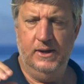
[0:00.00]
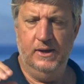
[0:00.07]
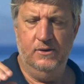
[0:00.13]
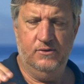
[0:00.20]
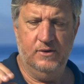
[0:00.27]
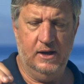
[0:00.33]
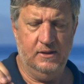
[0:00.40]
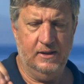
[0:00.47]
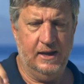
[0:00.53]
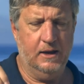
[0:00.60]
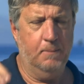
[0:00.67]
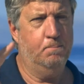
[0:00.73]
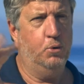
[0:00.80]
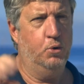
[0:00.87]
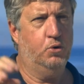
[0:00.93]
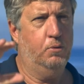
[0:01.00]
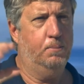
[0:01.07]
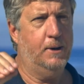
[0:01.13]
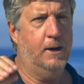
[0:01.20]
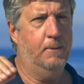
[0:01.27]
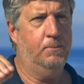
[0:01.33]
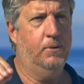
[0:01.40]
is that they can buccal
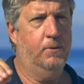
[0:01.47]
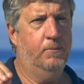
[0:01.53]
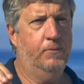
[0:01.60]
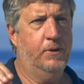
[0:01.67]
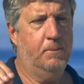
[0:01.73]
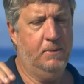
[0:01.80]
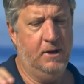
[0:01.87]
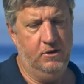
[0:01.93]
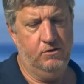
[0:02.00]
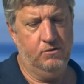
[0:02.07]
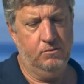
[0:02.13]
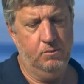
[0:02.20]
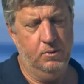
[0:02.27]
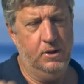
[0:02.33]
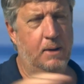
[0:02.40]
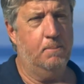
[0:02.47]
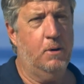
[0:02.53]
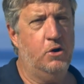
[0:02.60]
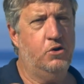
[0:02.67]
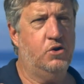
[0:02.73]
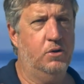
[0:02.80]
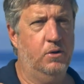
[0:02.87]
pump. That means when they're
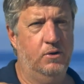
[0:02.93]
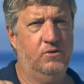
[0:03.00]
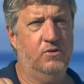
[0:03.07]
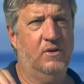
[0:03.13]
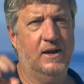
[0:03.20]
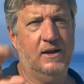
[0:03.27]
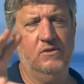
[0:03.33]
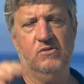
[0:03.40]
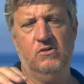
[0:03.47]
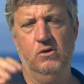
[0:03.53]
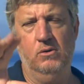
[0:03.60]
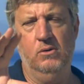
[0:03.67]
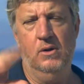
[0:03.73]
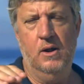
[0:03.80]
motionless, they can still